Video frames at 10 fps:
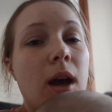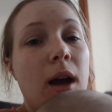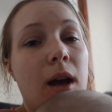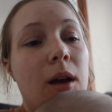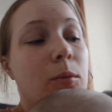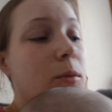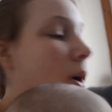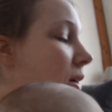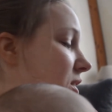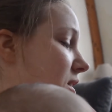
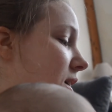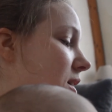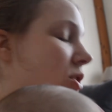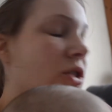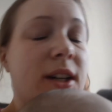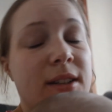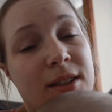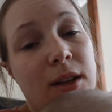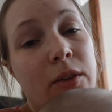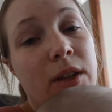I've decided to try and
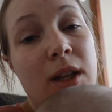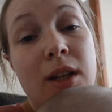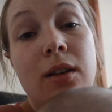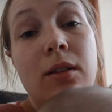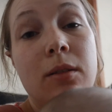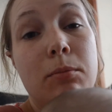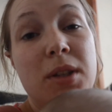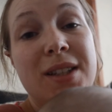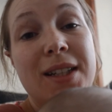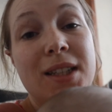sell the
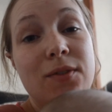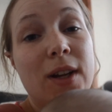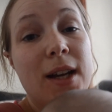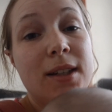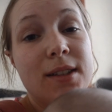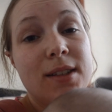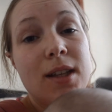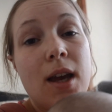muslins flats,